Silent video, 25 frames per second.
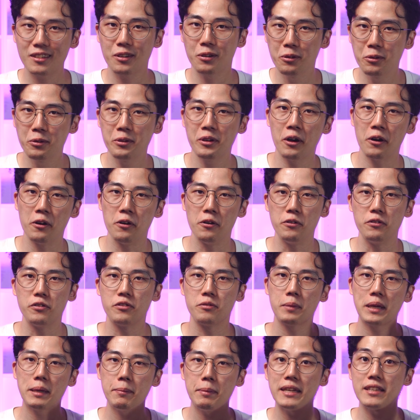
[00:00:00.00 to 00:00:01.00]
who
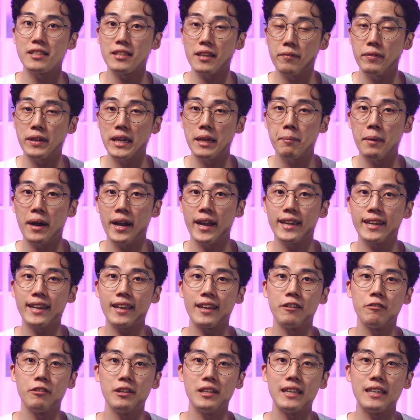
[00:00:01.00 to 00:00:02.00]
knows, maybe 70mai
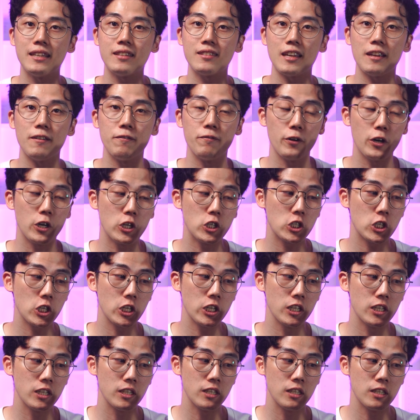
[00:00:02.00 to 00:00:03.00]
can release a
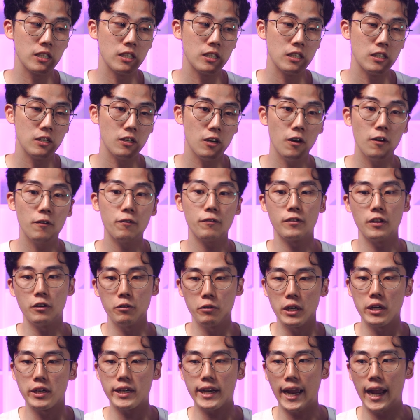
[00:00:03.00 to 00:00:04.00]
version of the
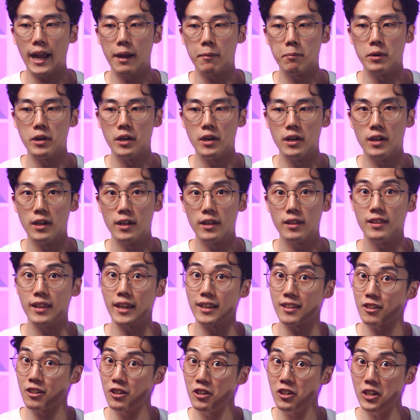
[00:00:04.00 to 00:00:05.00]
rear camera
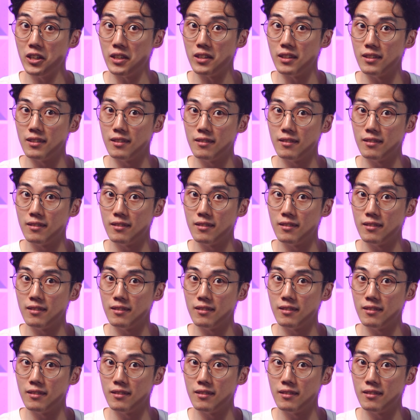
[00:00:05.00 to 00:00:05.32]
that could.